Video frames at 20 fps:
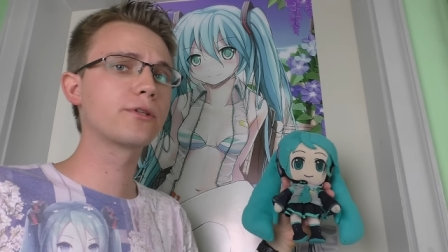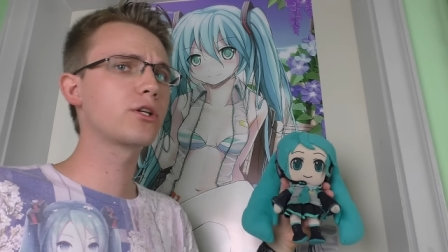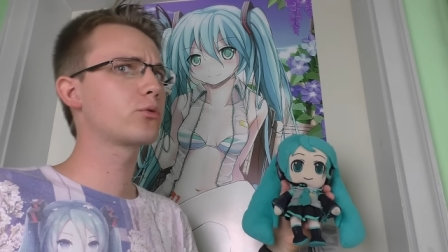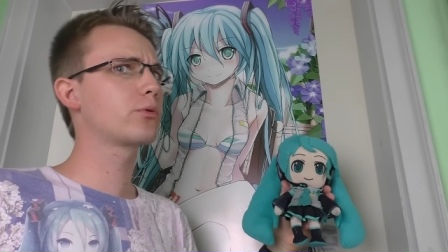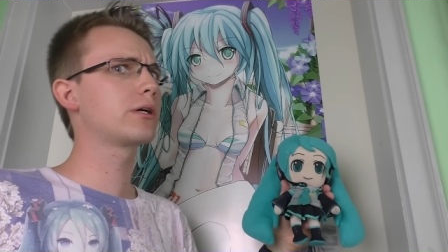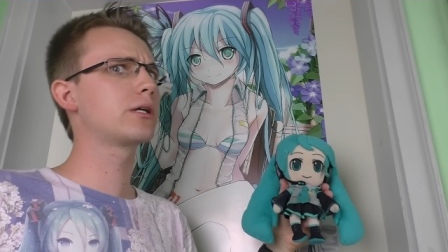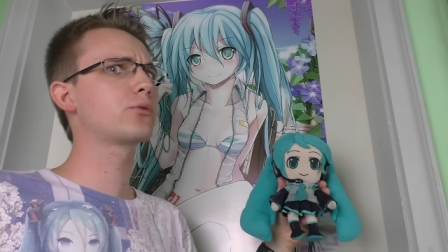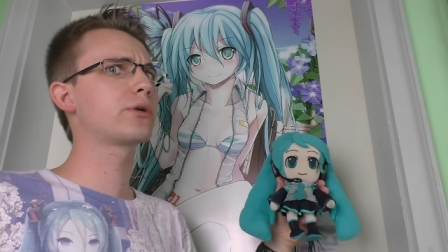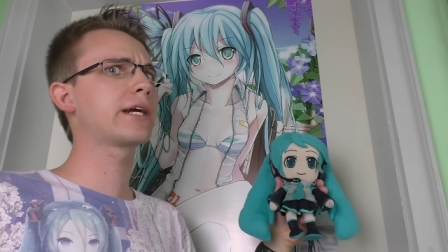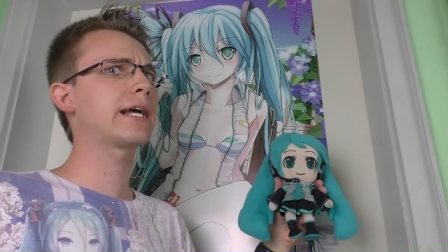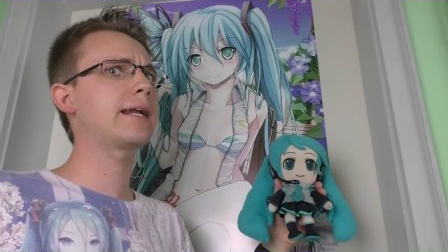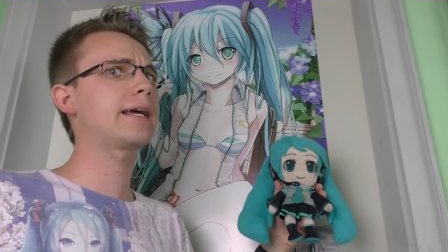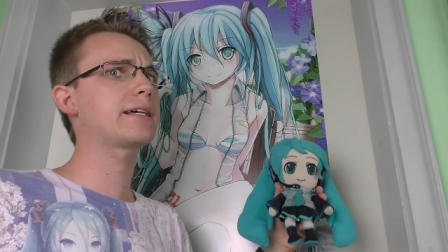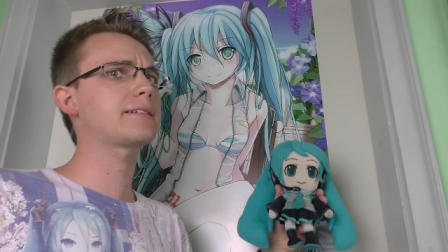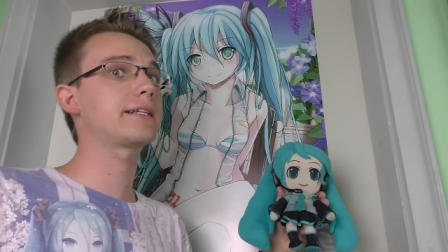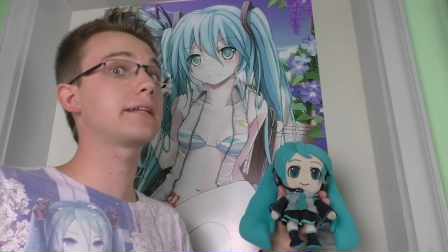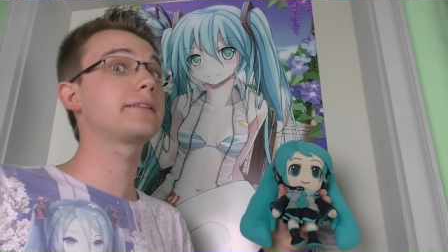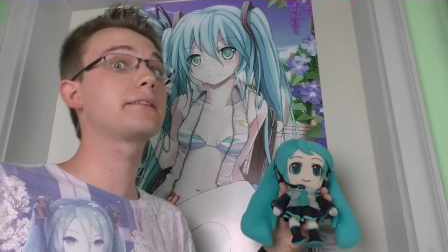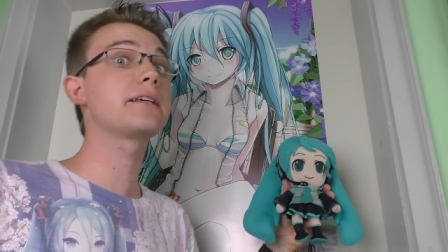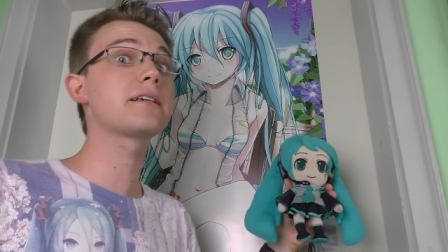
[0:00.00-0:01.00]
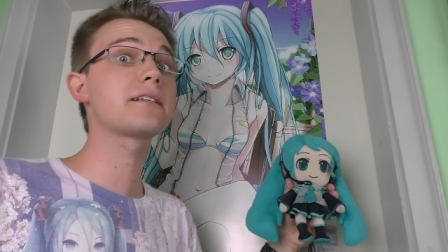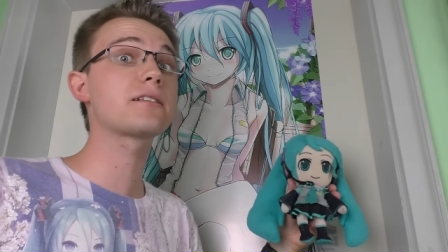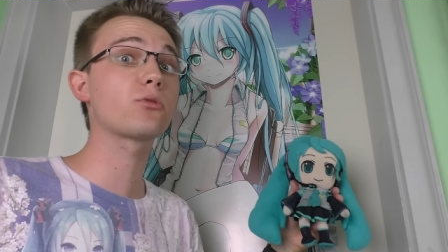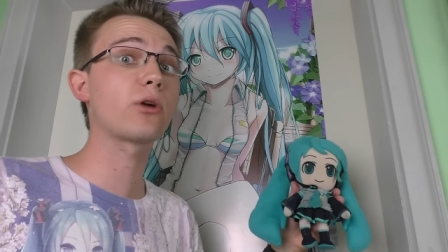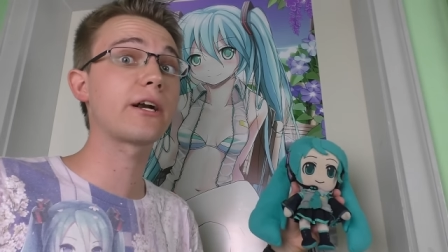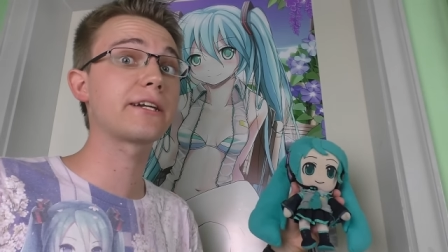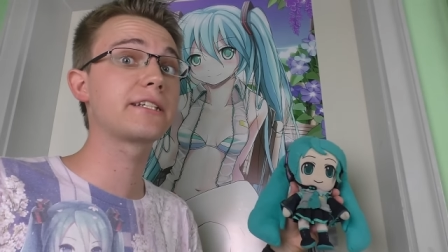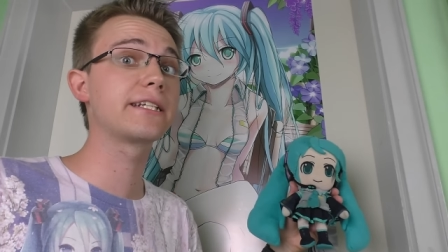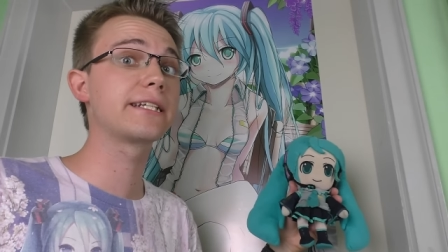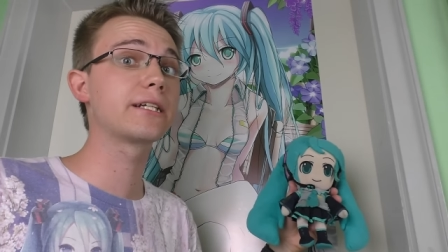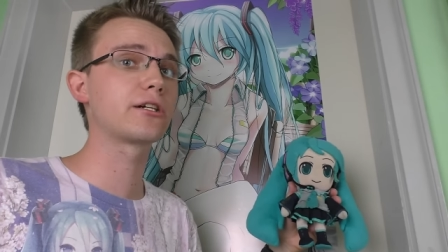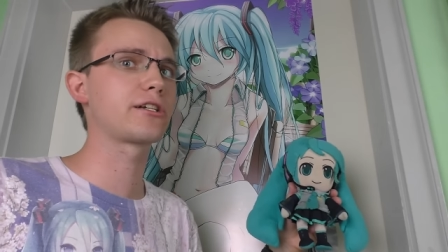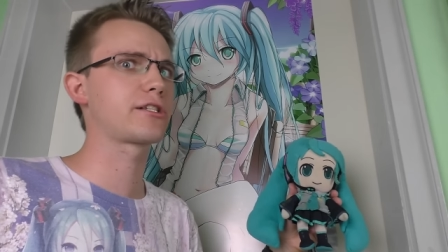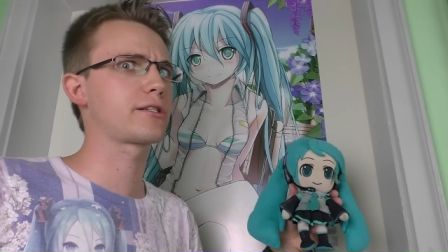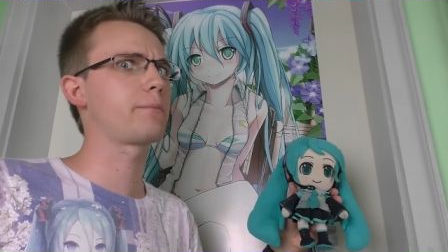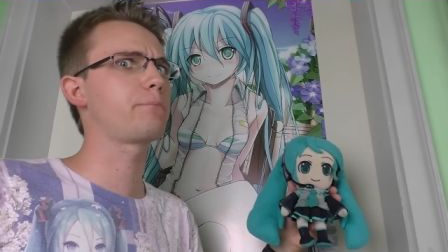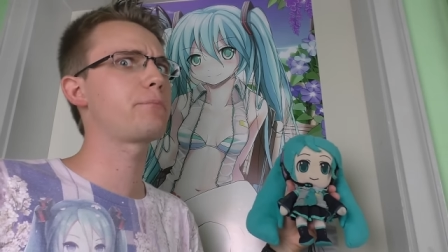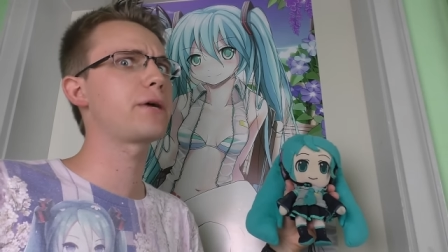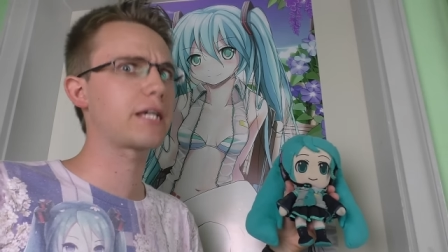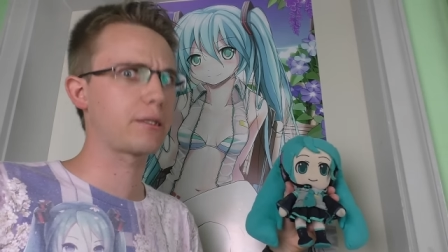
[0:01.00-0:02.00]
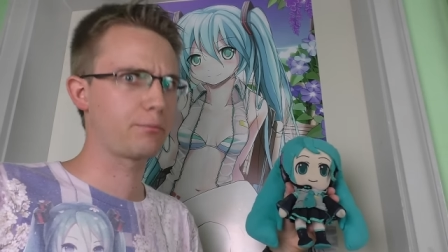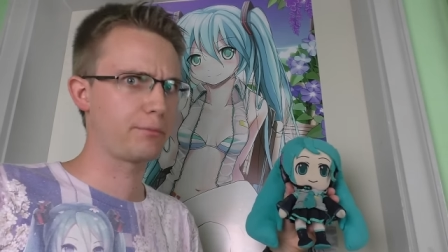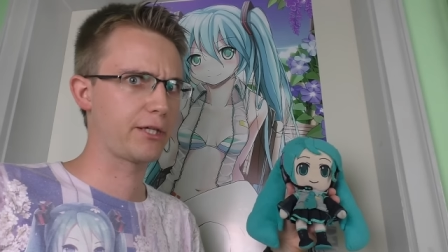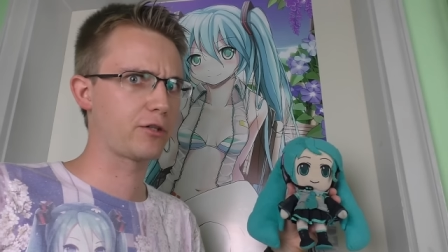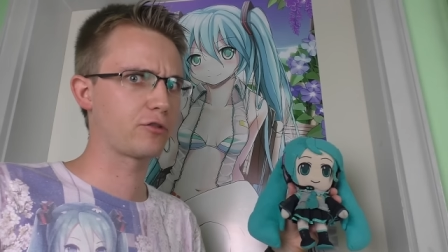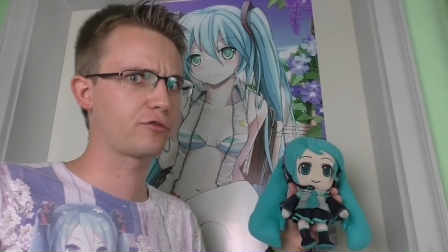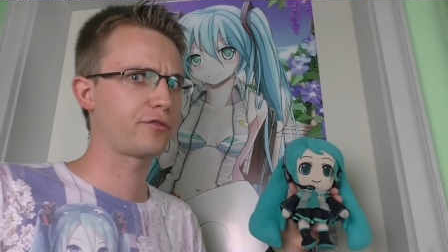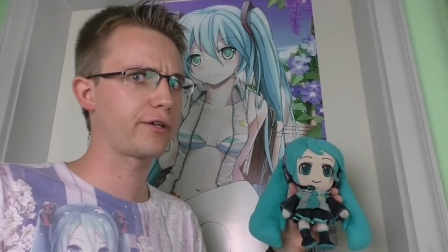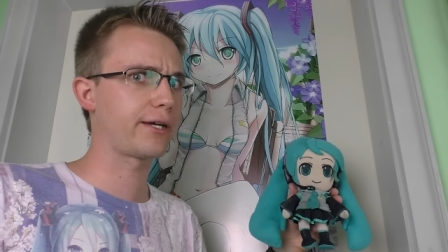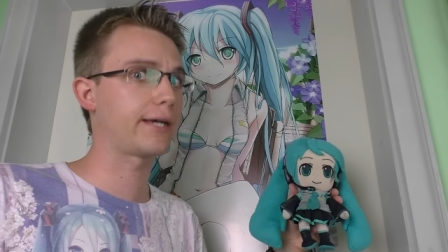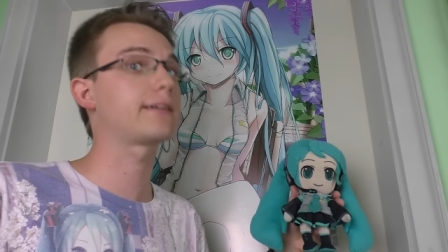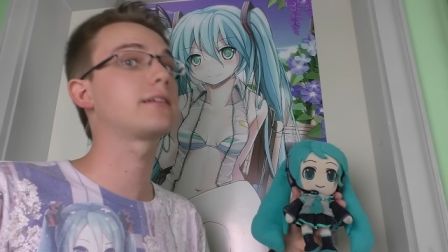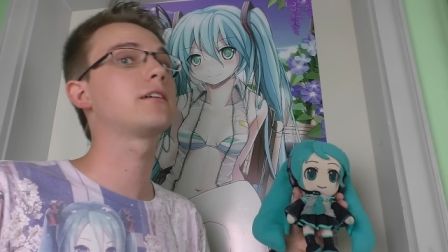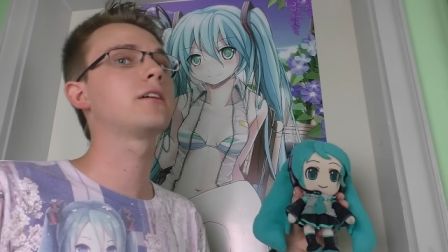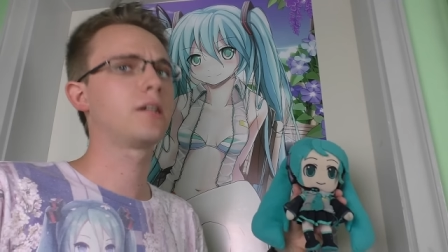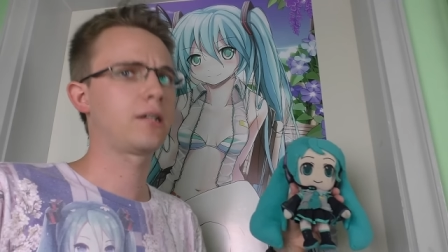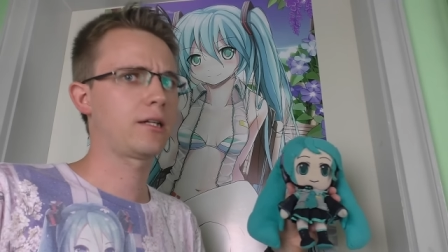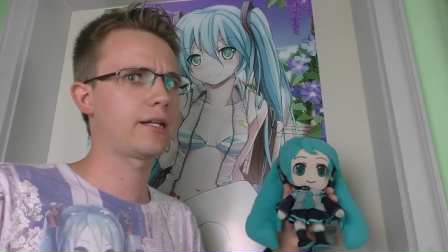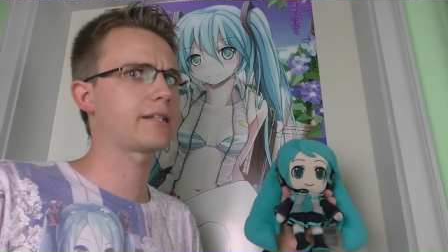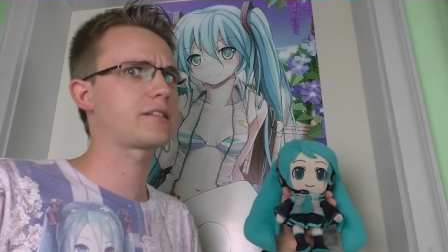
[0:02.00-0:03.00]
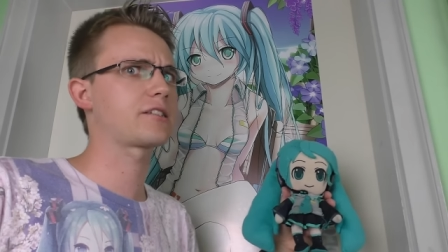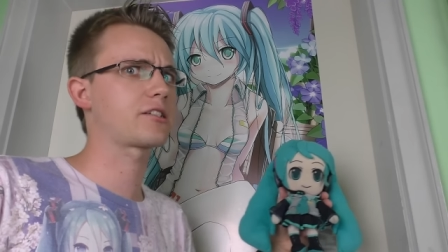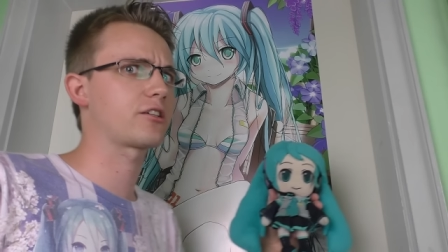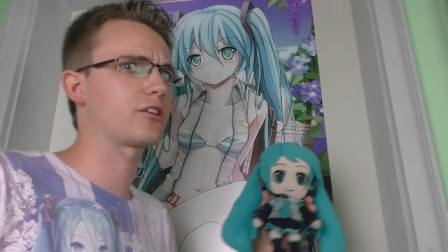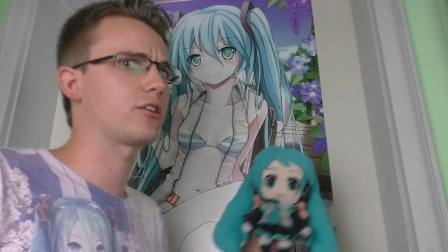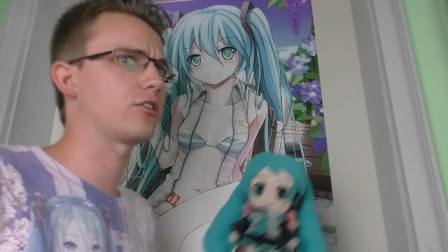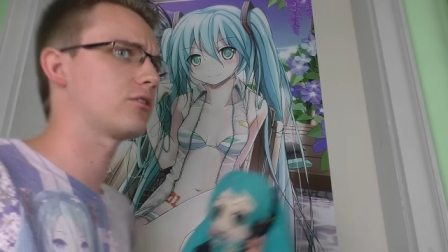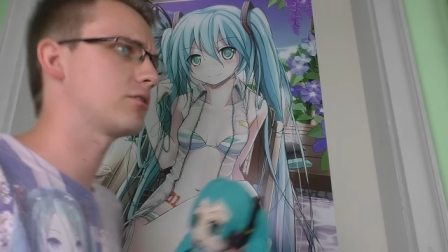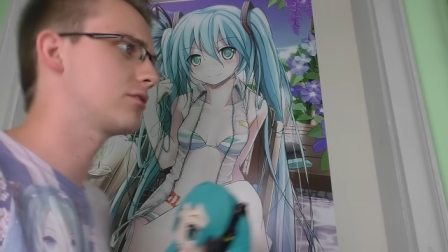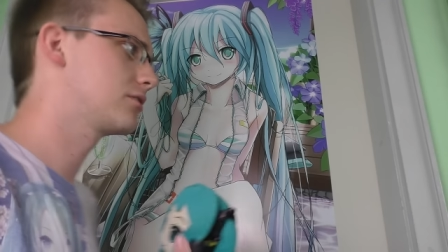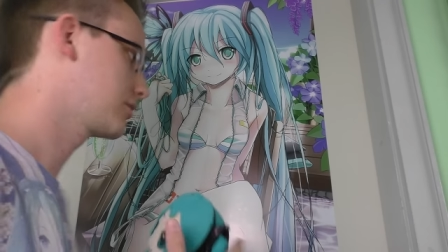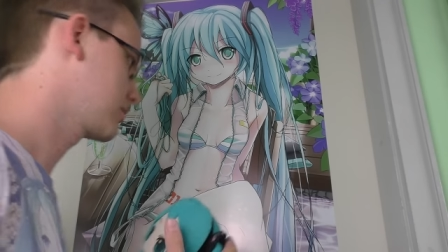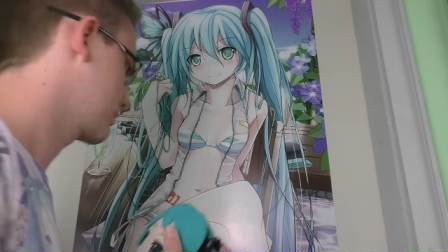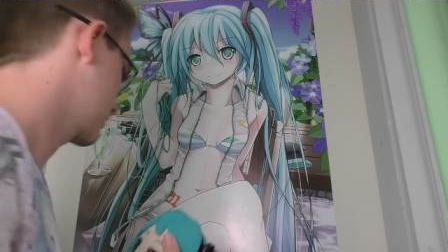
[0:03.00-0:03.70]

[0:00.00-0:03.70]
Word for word: you will realize that this right here is a big Miku fan. Let's go!